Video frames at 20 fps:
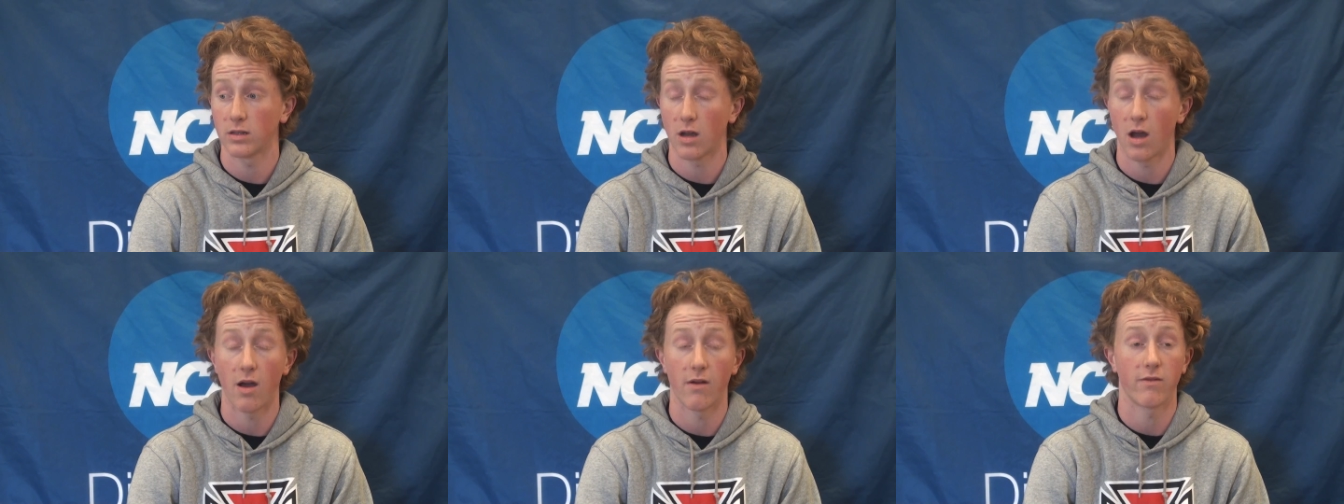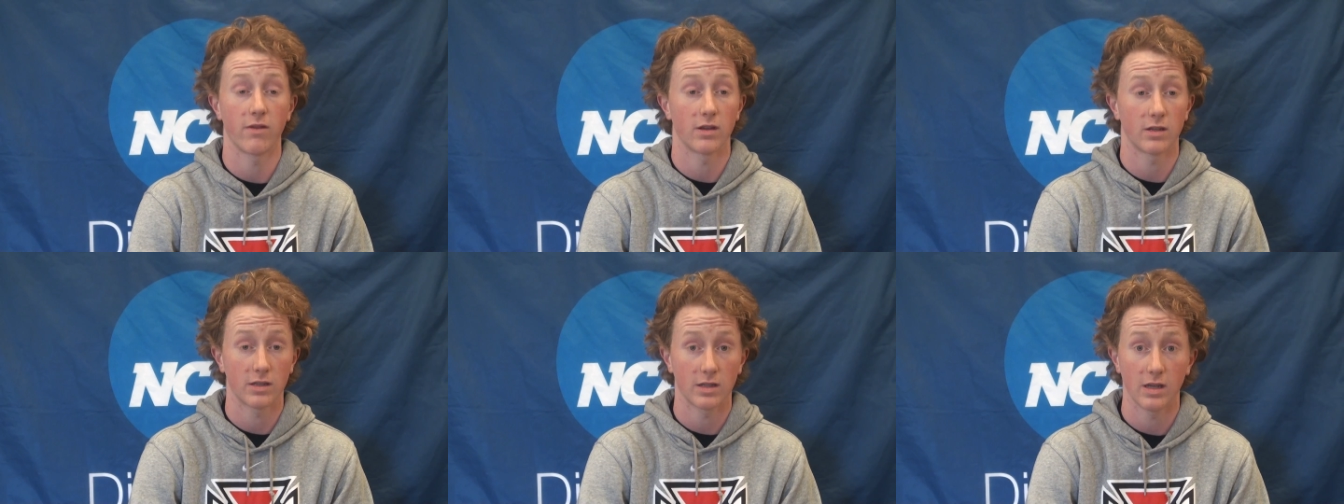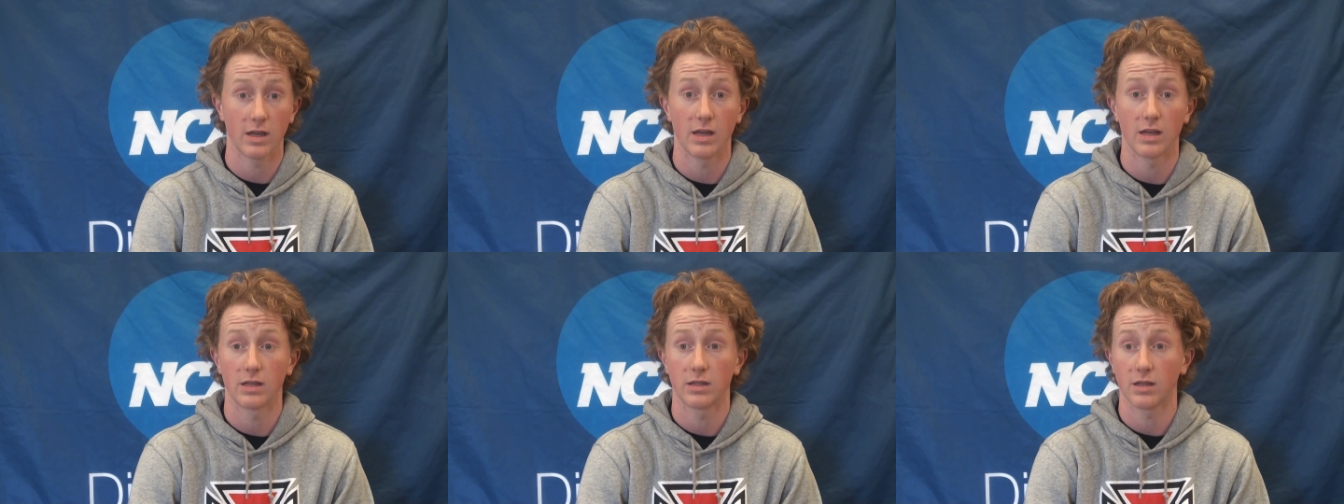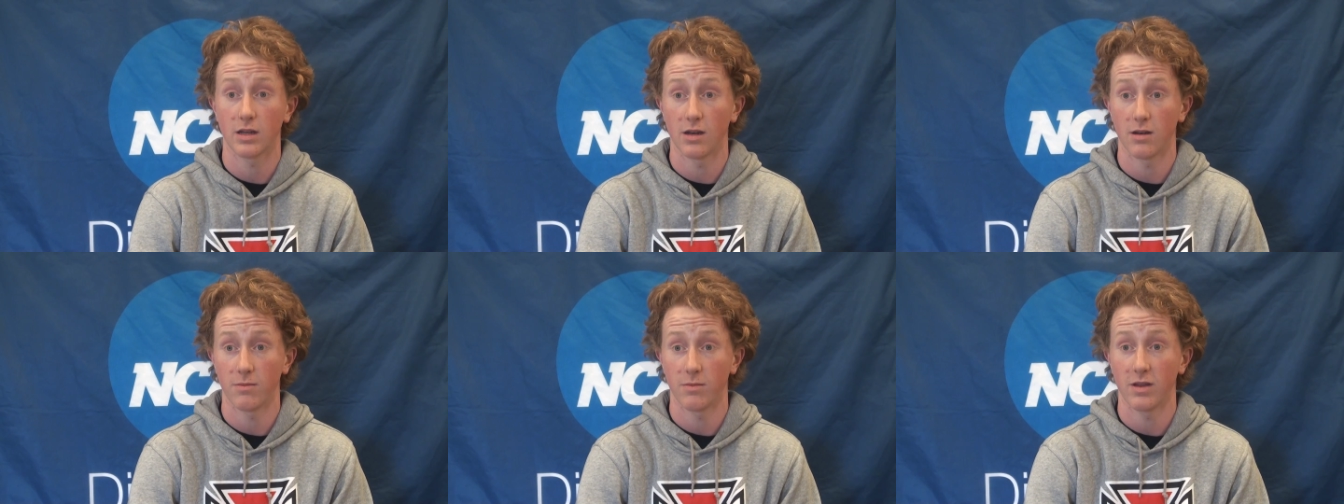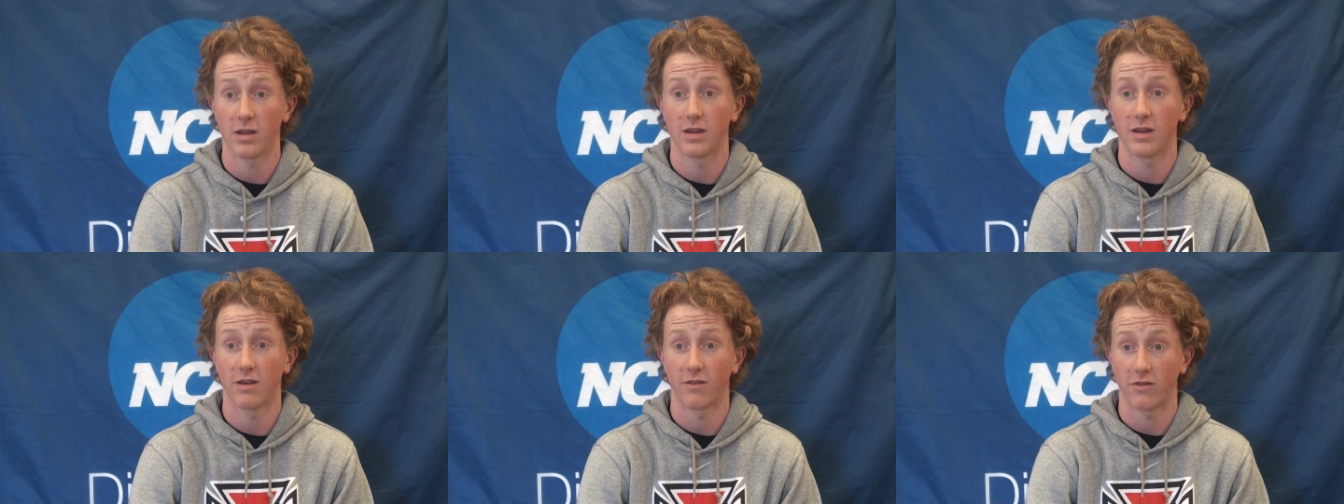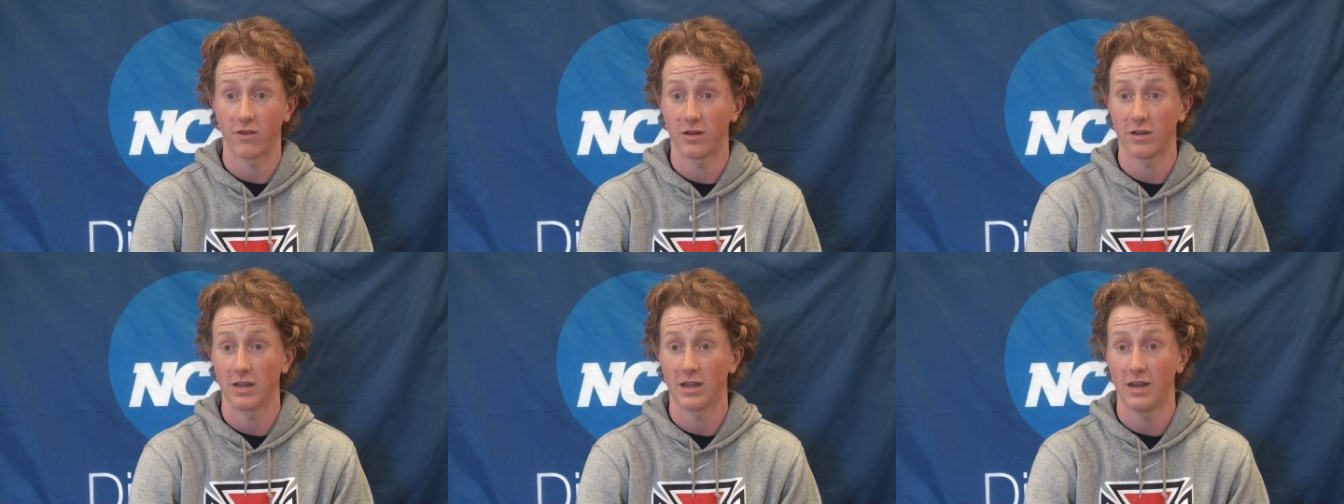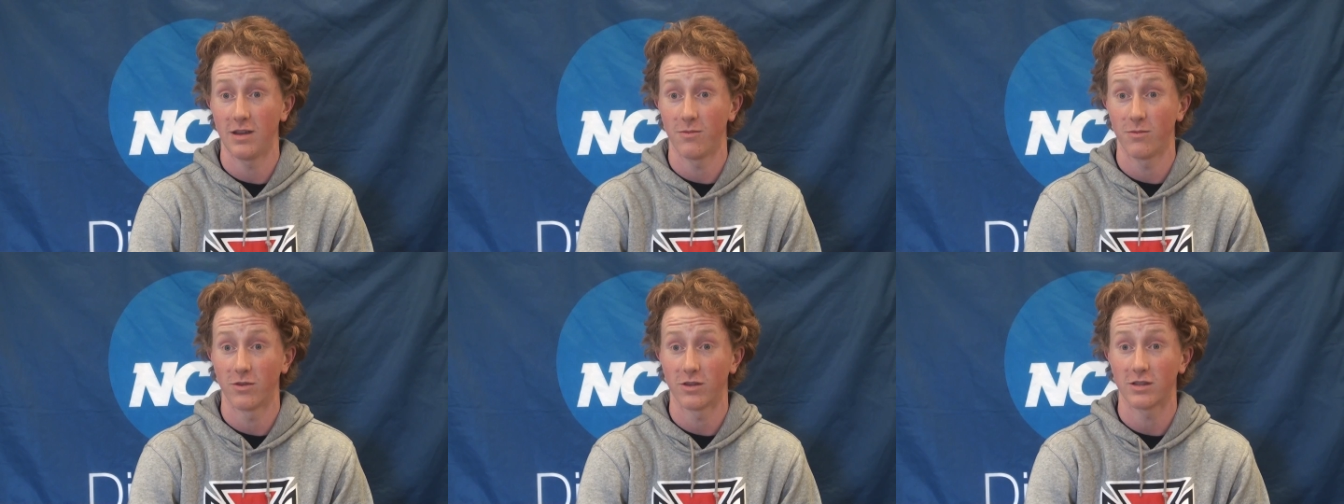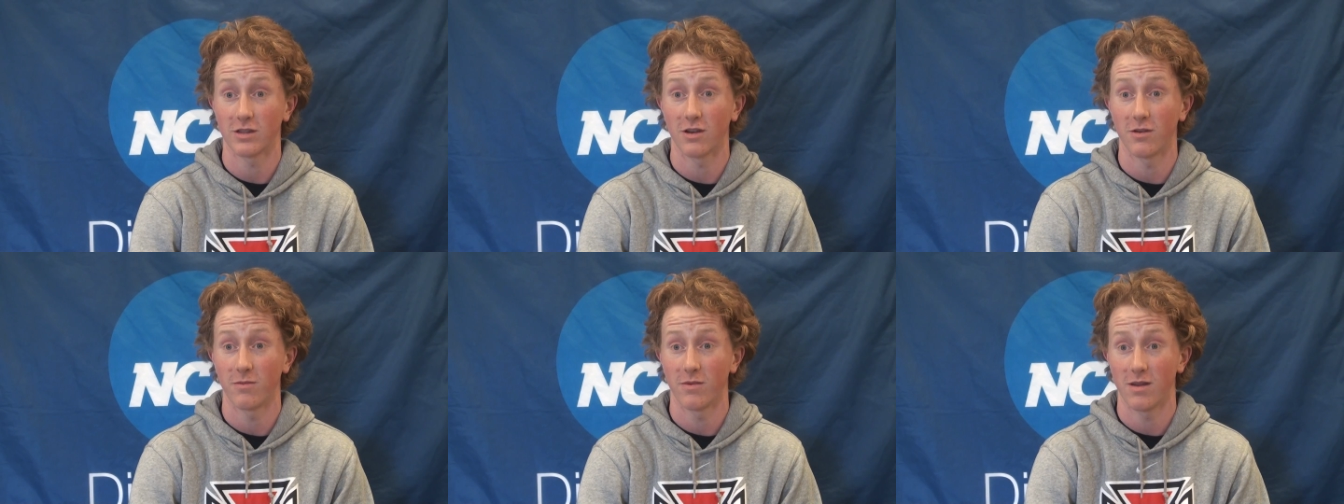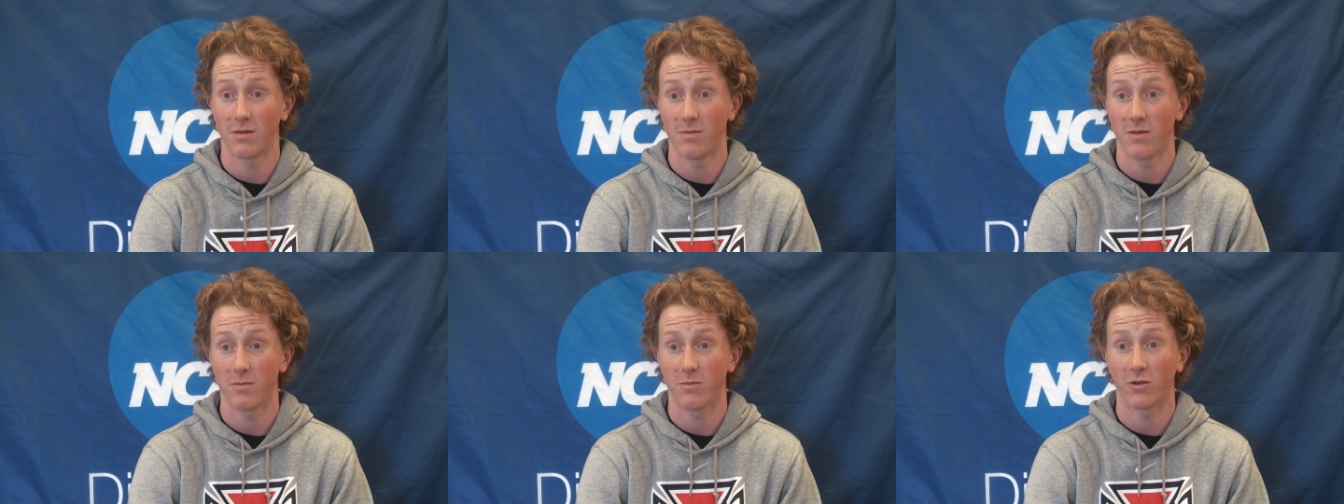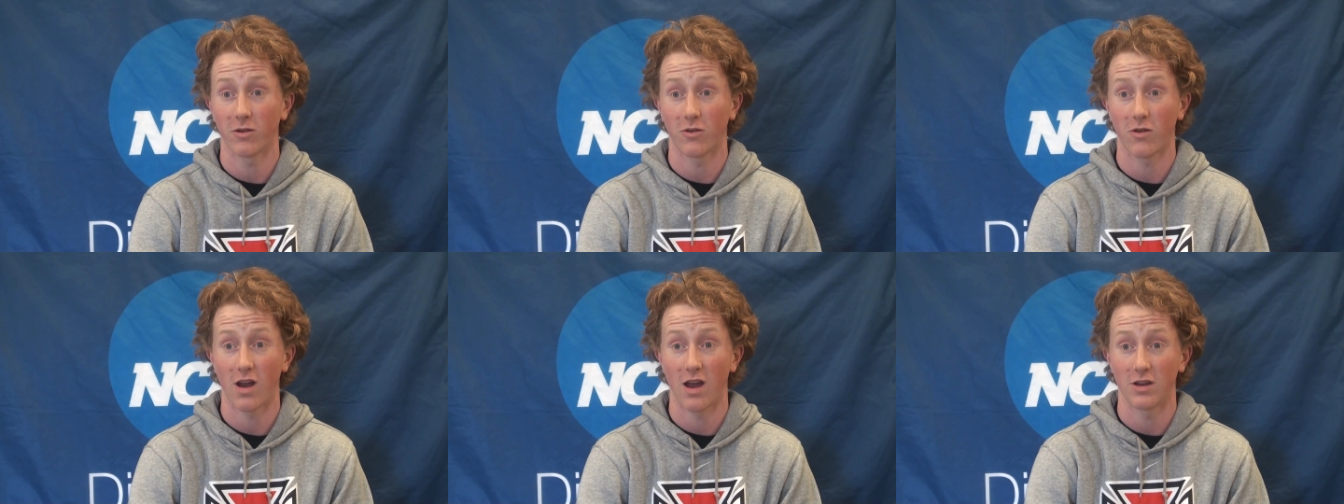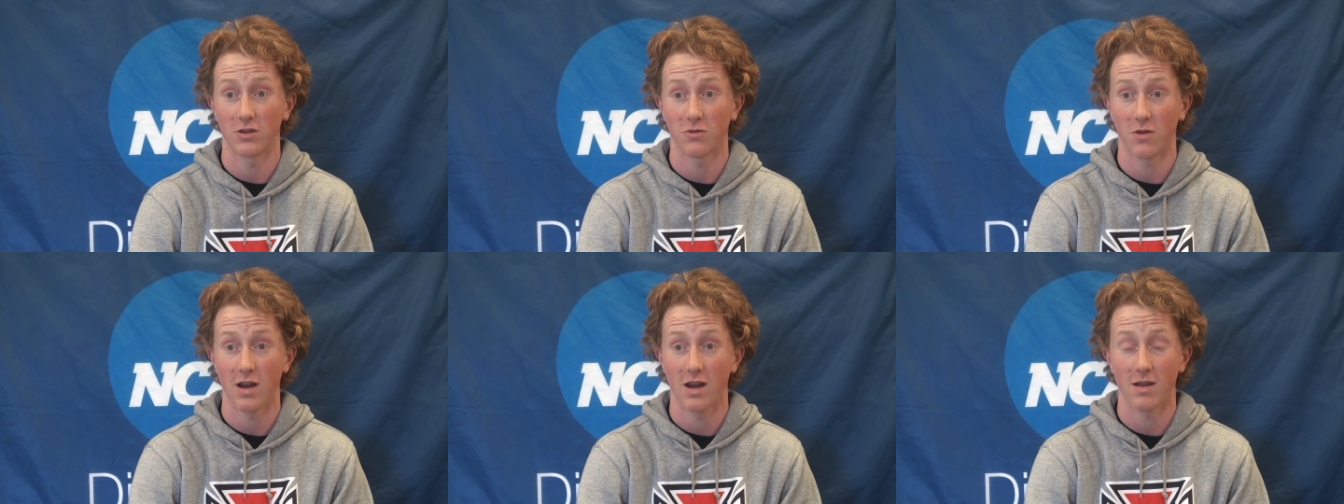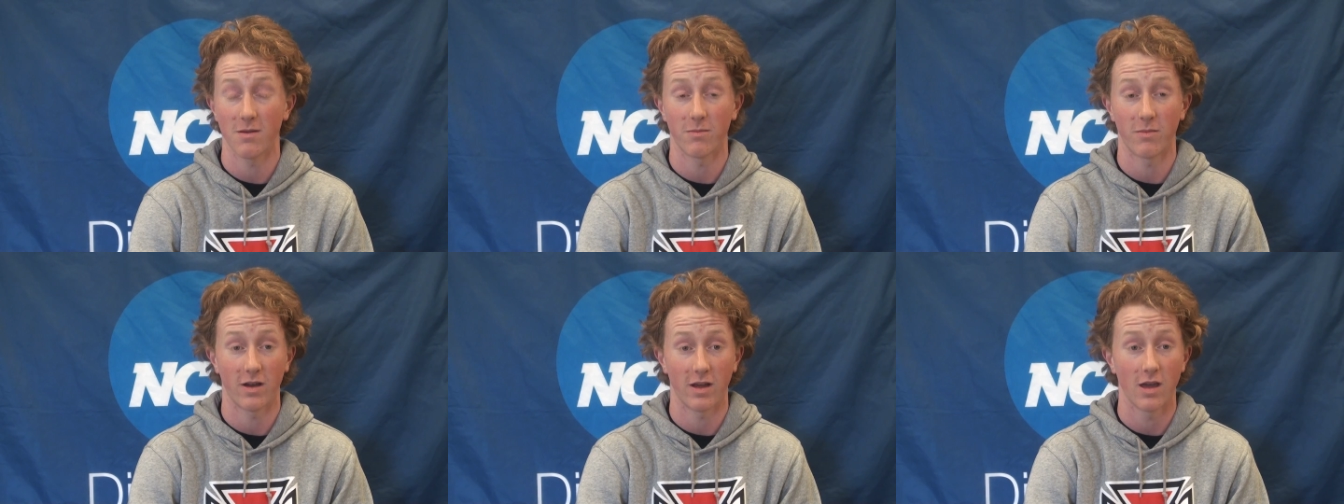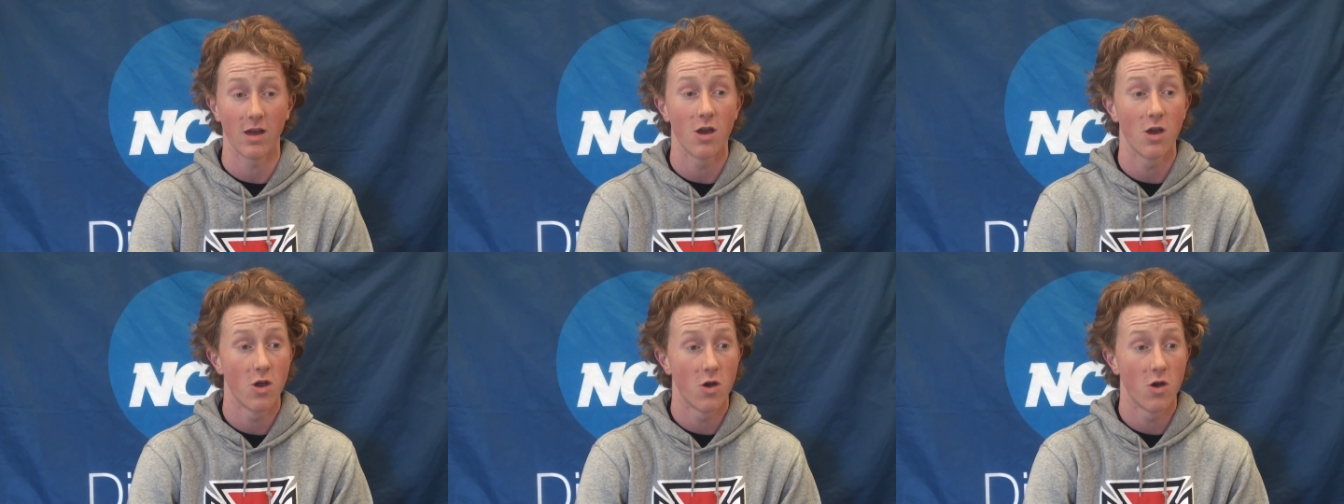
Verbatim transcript: Obviously, it's going to be a different team with so many people graduating, but